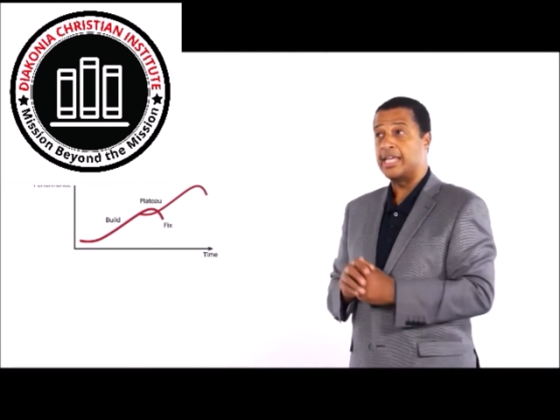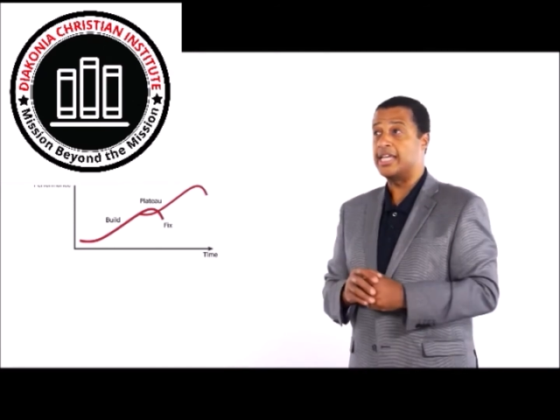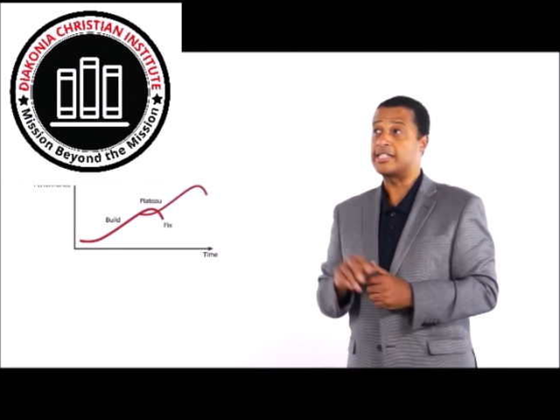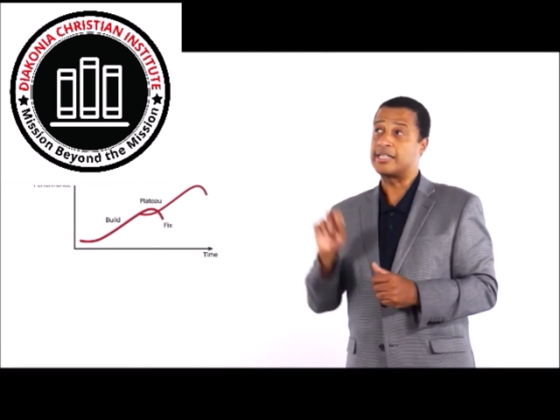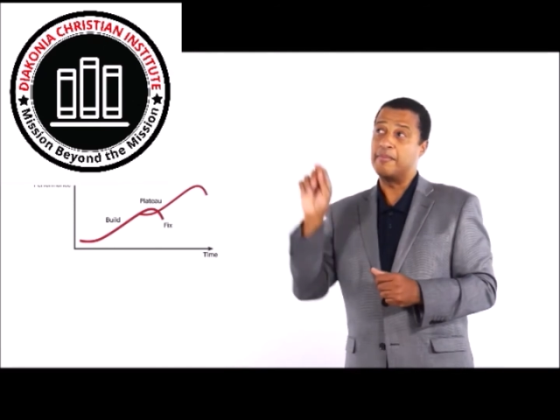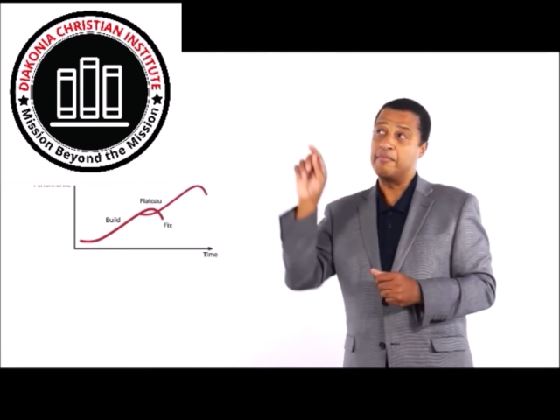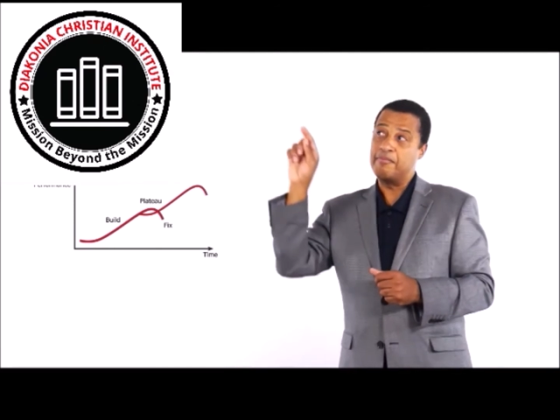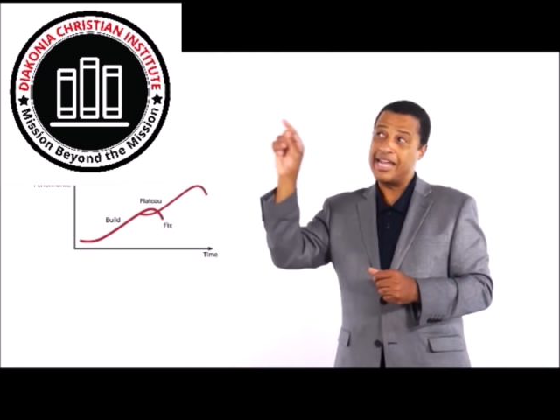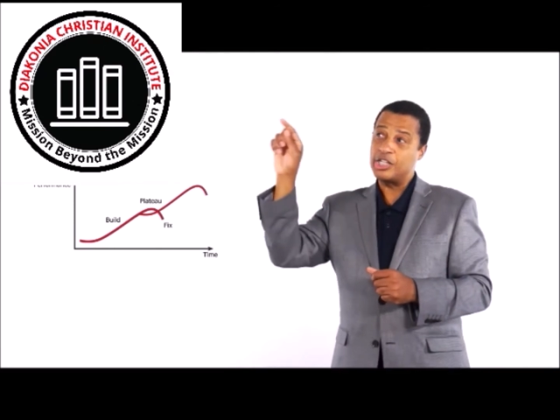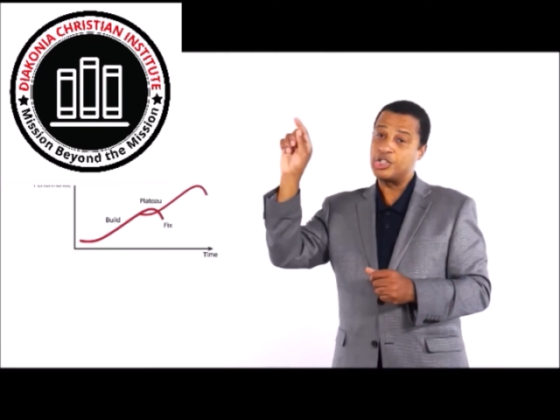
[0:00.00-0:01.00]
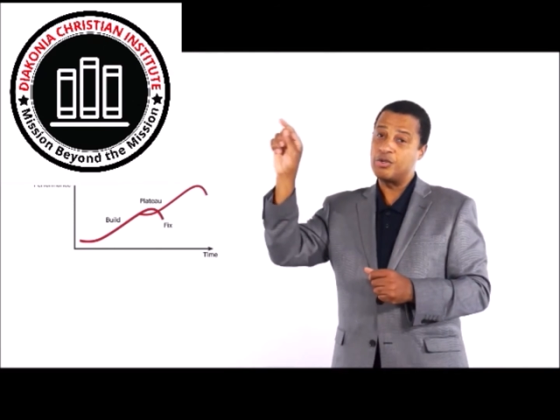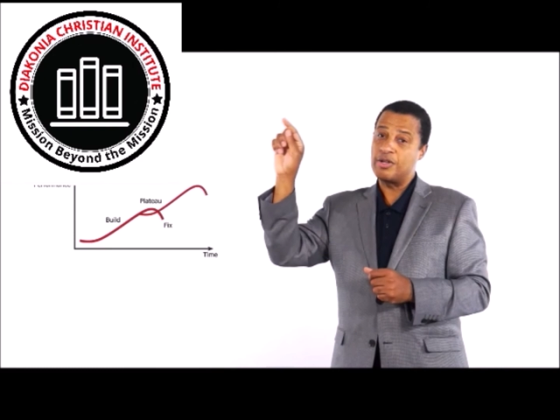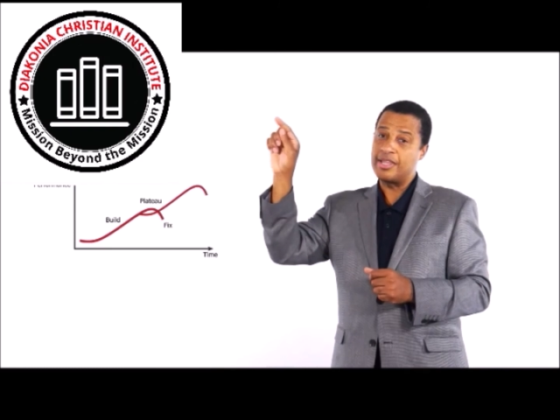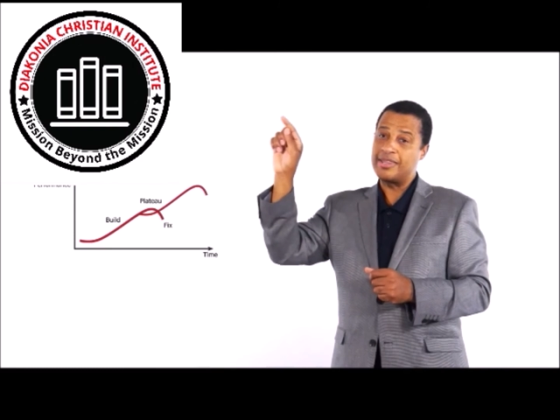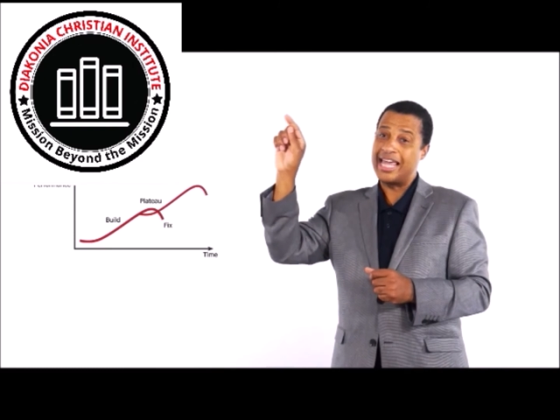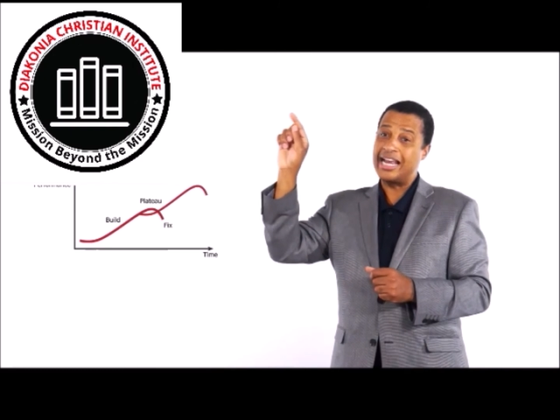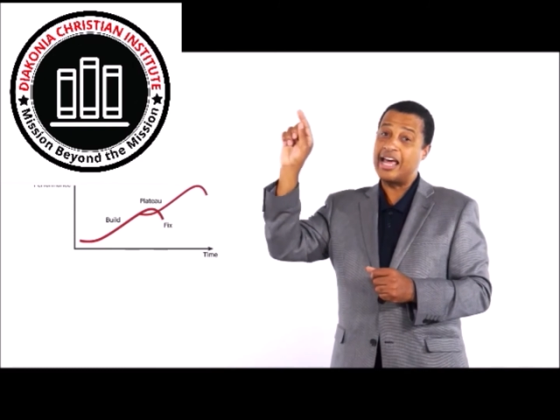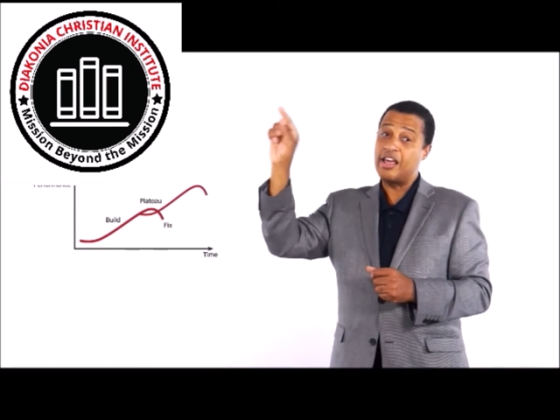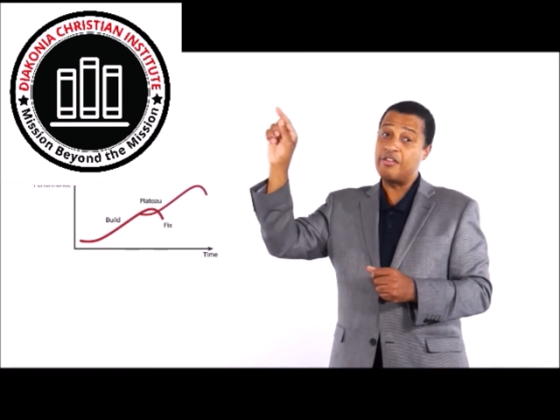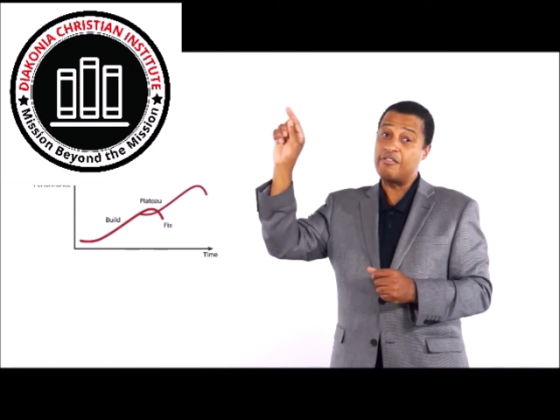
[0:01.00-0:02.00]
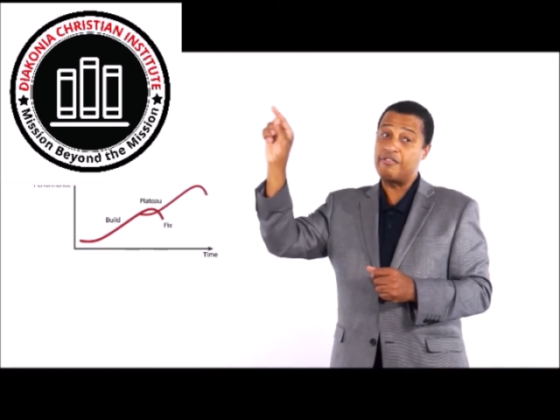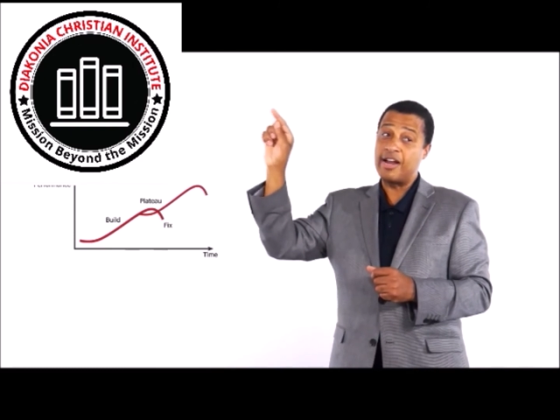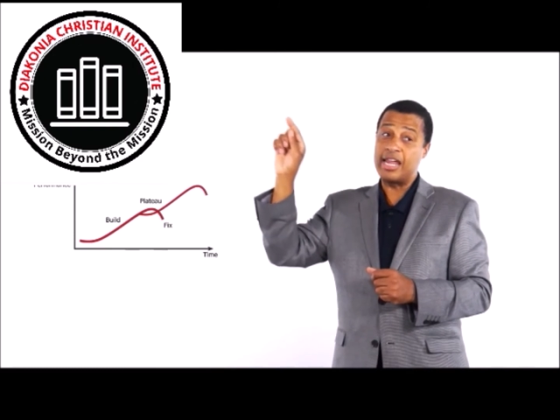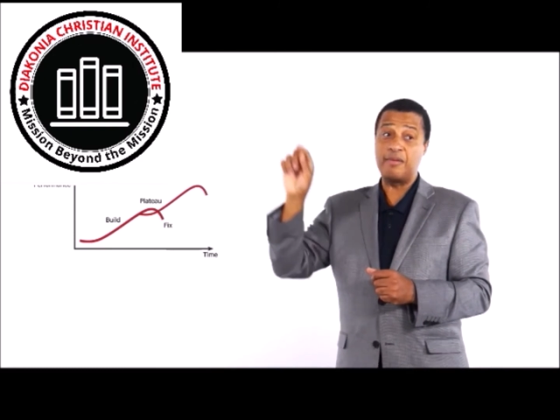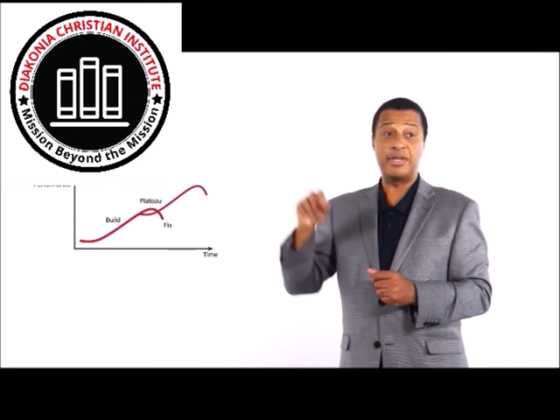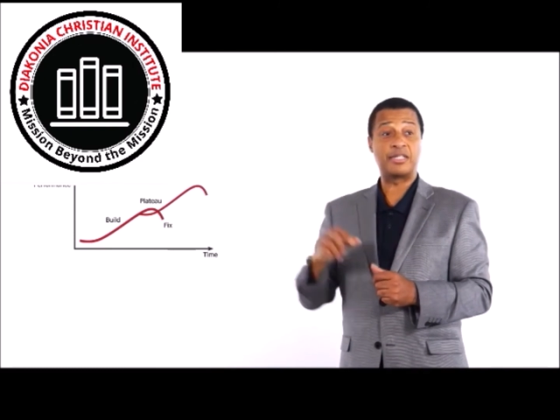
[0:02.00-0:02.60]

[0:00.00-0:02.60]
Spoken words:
is to make sure that that other frame